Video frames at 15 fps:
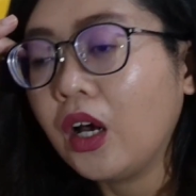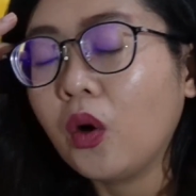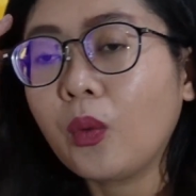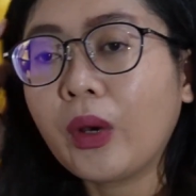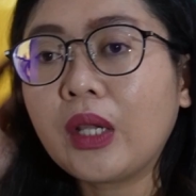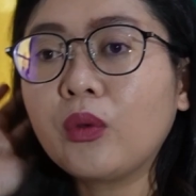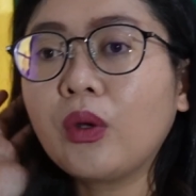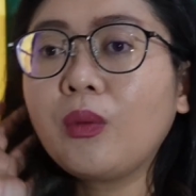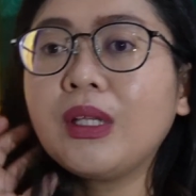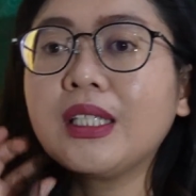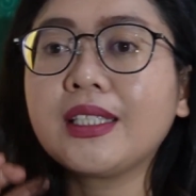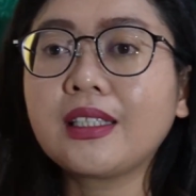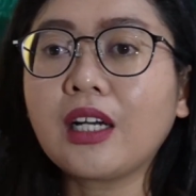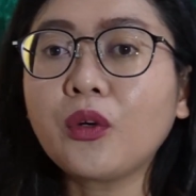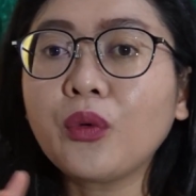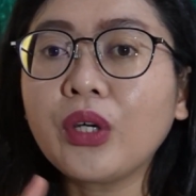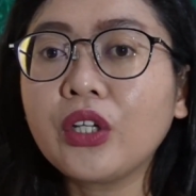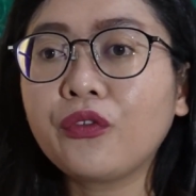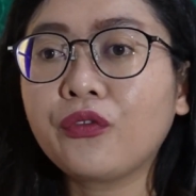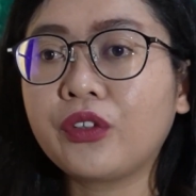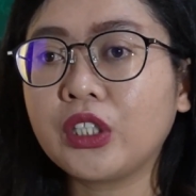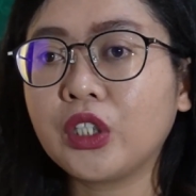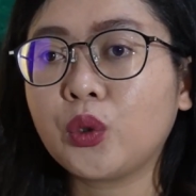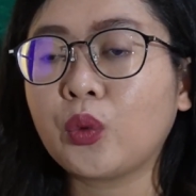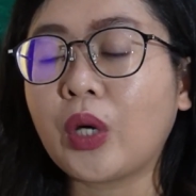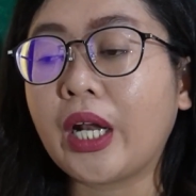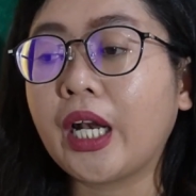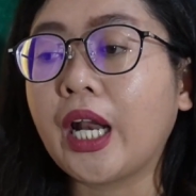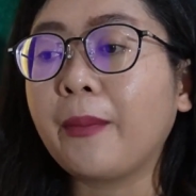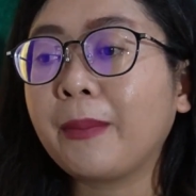Well, we will start with the first
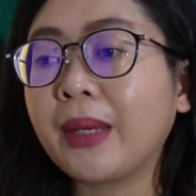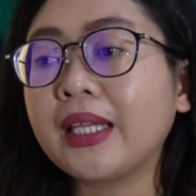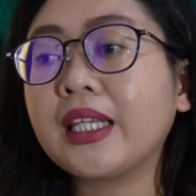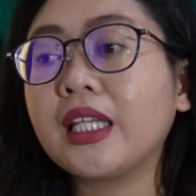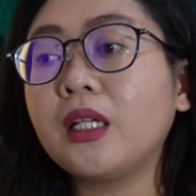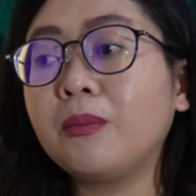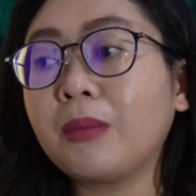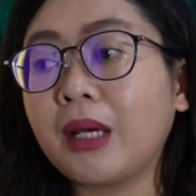one, methyl